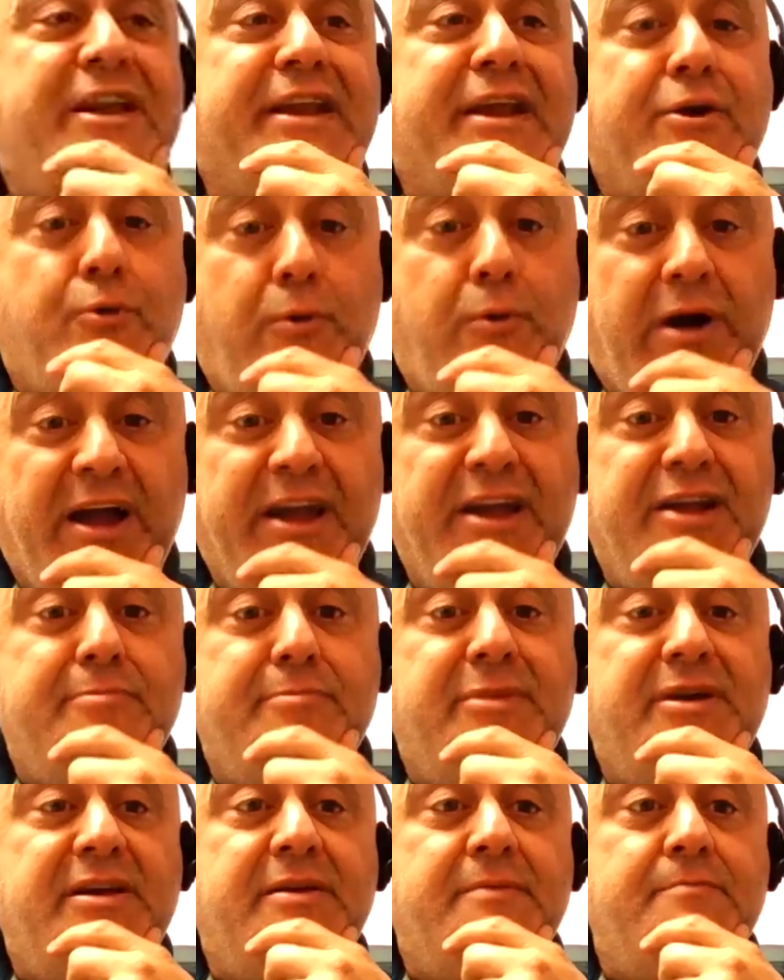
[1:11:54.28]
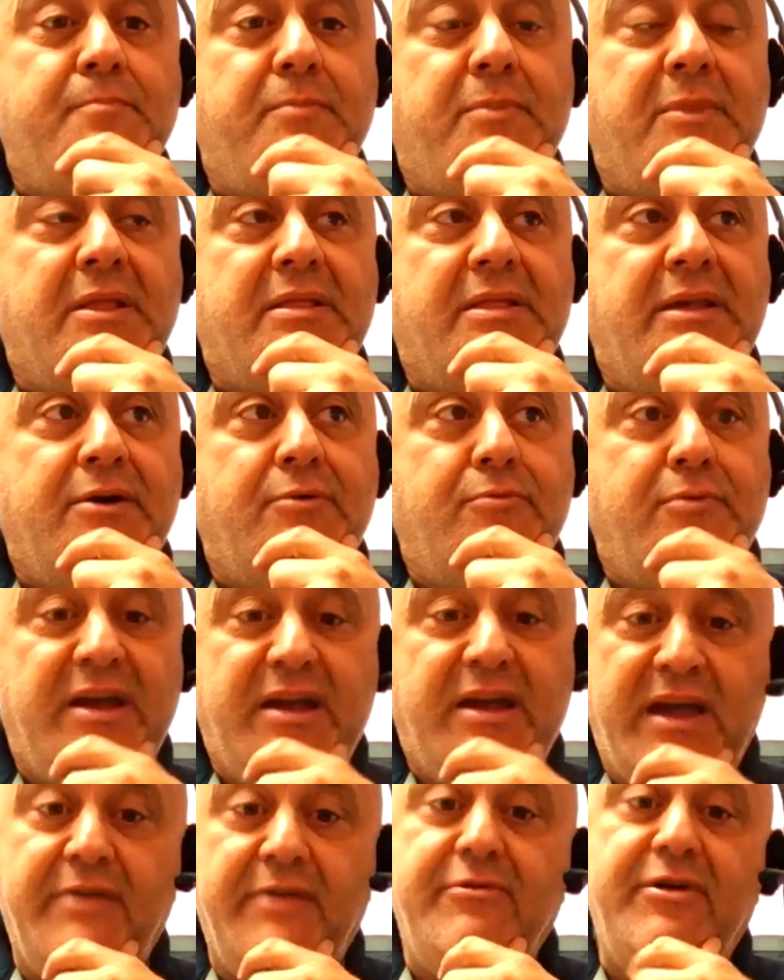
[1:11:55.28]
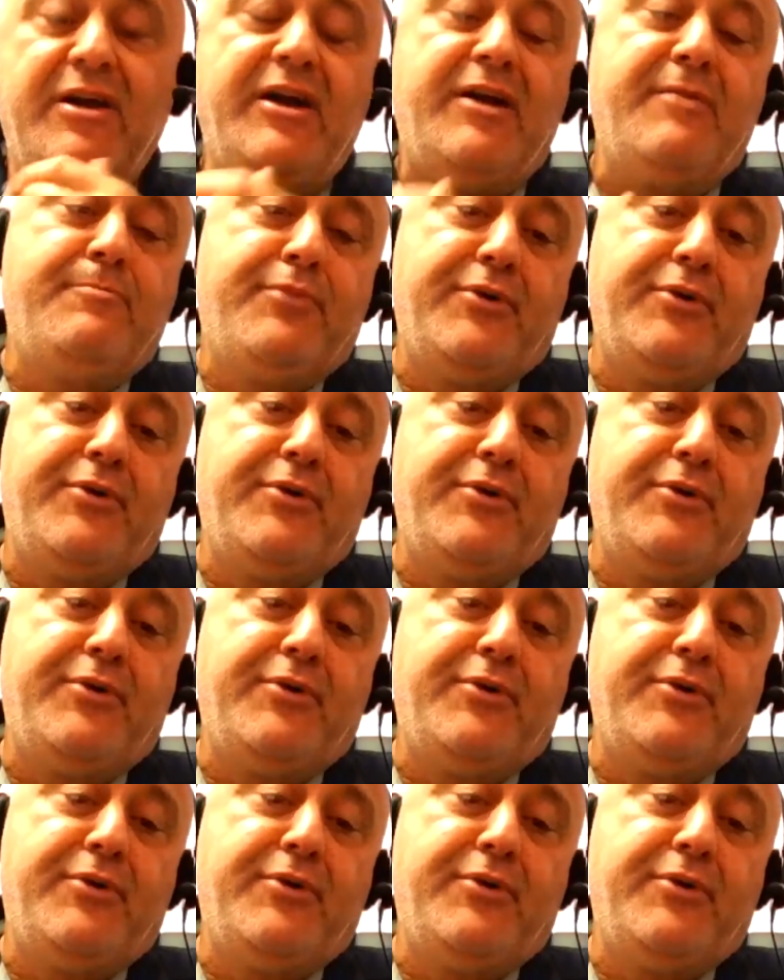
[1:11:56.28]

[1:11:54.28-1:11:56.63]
requirement that we have in our